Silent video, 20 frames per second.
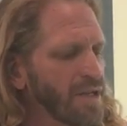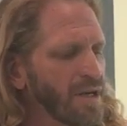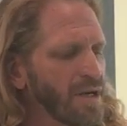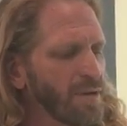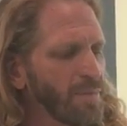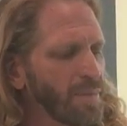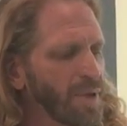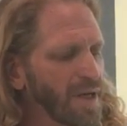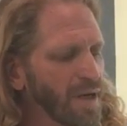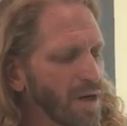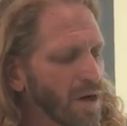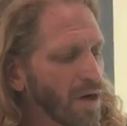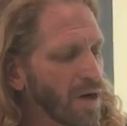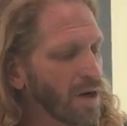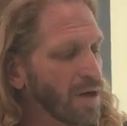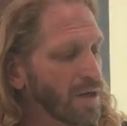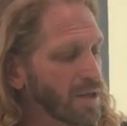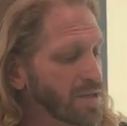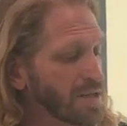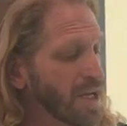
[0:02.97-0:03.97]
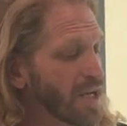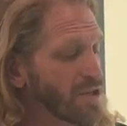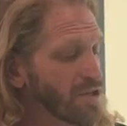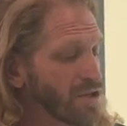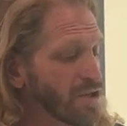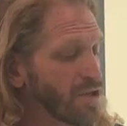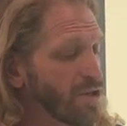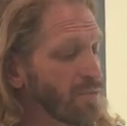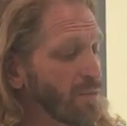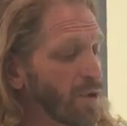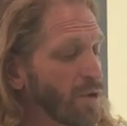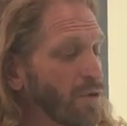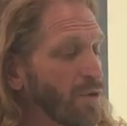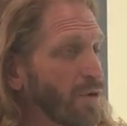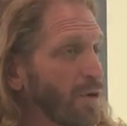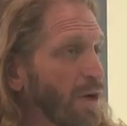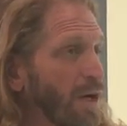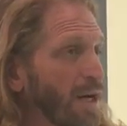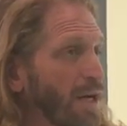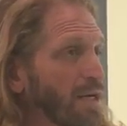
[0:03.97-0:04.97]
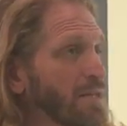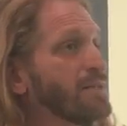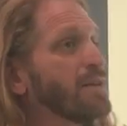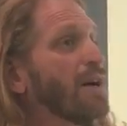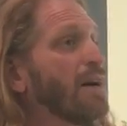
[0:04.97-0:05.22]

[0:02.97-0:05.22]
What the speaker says: therapy are attention pneumothorax,